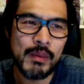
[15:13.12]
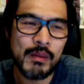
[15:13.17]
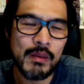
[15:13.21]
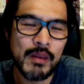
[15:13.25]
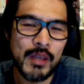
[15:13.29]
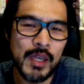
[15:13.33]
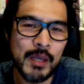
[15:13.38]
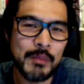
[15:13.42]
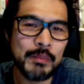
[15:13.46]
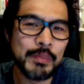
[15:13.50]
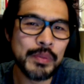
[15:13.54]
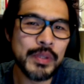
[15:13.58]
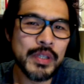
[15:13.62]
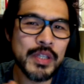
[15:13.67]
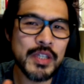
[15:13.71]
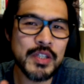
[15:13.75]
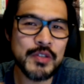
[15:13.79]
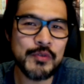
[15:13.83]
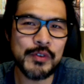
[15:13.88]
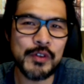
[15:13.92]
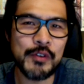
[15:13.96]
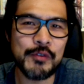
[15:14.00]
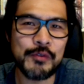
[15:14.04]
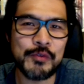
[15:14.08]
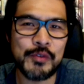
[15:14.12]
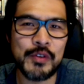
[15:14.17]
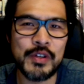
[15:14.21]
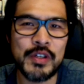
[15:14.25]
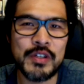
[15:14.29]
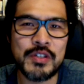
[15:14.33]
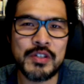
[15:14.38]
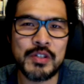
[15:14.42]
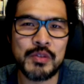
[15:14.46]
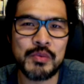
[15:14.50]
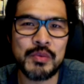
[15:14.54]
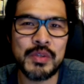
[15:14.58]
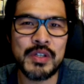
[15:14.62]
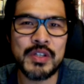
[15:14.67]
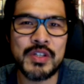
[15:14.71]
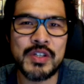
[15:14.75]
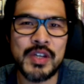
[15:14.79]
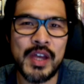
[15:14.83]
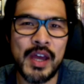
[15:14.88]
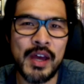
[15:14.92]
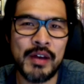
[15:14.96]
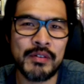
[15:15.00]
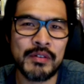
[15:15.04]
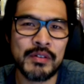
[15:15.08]
And please feel free to reach
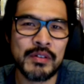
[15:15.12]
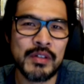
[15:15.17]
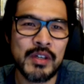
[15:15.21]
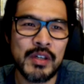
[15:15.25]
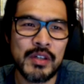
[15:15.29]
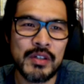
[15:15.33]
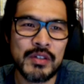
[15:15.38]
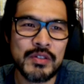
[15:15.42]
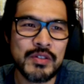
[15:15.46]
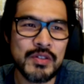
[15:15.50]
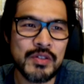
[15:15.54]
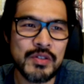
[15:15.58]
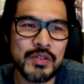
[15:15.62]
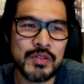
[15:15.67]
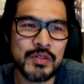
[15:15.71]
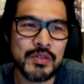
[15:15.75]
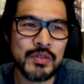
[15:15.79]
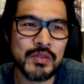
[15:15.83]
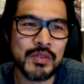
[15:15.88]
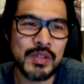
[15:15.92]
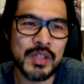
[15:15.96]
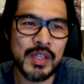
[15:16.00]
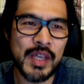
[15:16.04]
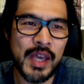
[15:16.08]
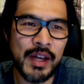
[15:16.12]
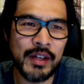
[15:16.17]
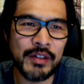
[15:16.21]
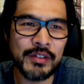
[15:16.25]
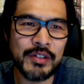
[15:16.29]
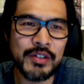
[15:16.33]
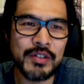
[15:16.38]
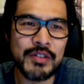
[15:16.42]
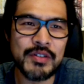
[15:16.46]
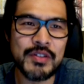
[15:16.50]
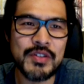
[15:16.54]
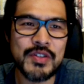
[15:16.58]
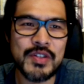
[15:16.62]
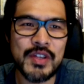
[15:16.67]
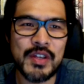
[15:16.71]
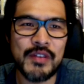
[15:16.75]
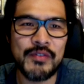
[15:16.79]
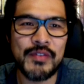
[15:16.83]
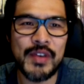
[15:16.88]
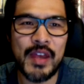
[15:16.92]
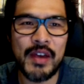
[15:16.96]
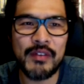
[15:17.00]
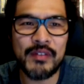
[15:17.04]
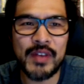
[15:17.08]
out to the elders if
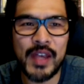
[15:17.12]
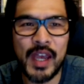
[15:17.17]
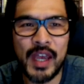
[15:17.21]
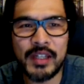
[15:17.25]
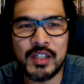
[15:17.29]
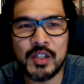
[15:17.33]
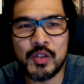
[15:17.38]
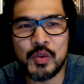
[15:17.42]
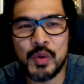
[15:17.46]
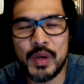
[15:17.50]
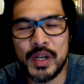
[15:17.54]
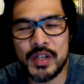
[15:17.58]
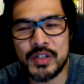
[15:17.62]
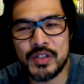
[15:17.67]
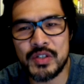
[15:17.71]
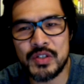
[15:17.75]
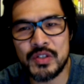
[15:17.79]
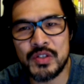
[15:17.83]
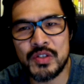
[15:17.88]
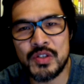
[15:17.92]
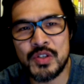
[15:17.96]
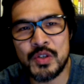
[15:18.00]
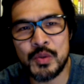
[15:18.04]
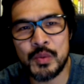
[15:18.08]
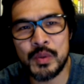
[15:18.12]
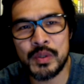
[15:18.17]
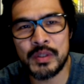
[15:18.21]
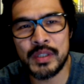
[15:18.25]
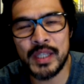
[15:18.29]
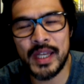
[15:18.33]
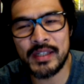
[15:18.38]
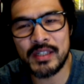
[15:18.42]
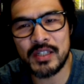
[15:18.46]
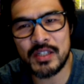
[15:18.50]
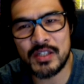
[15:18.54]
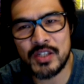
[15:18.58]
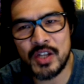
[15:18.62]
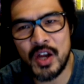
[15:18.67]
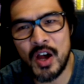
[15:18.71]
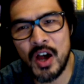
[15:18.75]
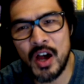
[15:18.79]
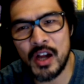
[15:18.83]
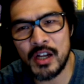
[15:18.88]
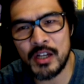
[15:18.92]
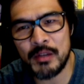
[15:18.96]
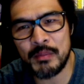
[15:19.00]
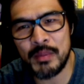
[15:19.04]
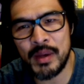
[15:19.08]
you have any questions or would like to
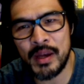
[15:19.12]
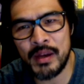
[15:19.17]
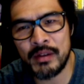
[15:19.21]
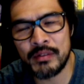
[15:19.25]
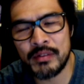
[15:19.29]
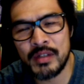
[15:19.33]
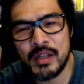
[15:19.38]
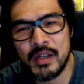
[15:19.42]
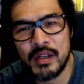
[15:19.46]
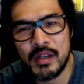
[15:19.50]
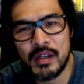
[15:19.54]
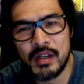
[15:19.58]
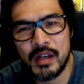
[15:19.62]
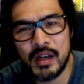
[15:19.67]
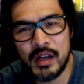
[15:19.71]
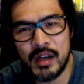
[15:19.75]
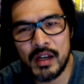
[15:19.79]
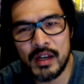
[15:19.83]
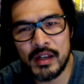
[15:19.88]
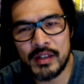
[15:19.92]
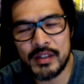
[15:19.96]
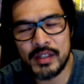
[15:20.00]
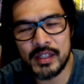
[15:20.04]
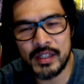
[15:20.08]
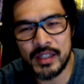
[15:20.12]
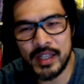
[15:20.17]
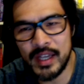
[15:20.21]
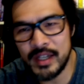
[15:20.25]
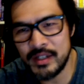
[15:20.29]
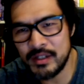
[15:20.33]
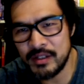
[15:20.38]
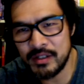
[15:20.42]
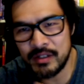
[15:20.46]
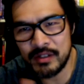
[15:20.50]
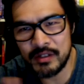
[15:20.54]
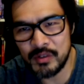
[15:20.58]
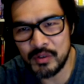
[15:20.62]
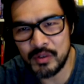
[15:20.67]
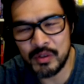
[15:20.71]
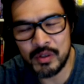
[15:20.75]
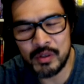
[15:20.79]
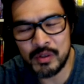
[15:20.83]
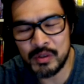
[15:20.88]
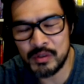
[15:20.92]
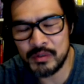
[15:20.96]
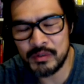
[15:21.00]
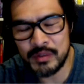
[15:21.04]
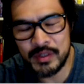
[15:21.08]
talk about the letter
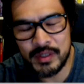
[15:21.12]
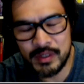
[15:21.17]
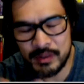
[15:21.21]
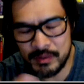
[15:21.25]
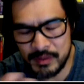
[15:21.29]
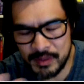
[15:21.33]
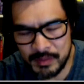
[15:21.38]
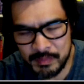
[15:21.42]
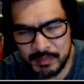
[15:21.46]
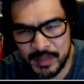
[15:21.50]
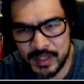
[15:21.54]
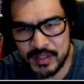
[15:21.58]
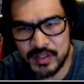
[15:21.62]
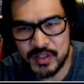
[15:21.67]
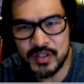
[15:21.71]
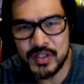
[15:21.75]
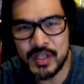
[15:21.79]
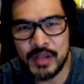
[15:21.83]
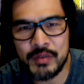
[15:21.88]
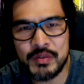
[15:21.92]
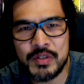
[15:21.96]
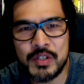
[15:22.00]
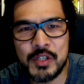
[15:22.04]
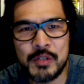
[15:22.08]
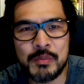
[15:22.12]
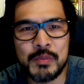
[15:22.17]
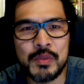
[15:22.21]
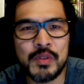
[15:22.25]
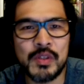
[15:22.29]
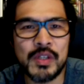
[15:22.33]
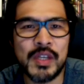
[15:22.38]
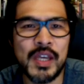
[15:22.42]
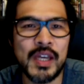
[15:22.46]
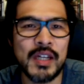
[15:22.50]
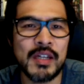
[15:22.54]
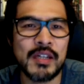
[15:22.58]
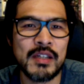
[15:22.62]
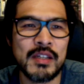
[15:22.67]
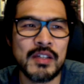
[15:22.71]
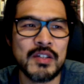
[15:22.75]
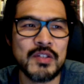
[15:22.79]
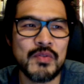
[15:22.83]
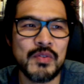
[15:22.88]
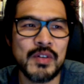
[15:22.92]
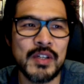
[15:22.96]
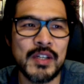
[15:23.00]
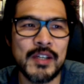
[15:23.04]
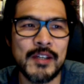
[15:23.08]
or the message that was communicated in this
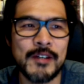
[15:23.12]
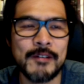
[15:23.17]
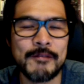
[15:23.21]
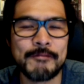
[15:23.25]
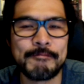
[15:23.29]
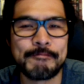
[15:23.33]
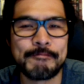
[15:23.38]
video.